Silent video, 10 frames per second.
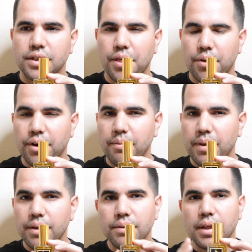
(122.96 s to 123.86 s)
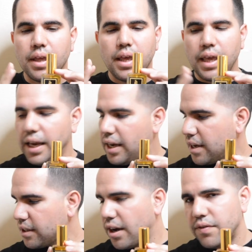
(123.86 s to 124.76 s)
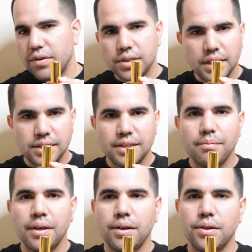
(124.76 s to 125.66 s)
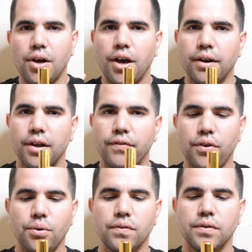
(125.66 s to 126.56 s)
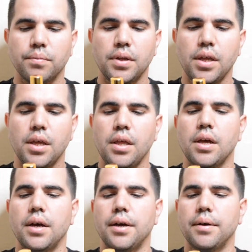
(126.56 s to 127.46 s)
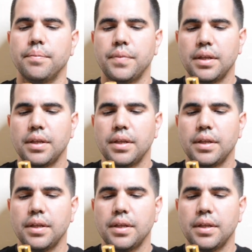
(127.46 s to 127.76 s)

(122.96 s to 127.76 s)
in a 30 ml. He does offer 60 ml on a few of them.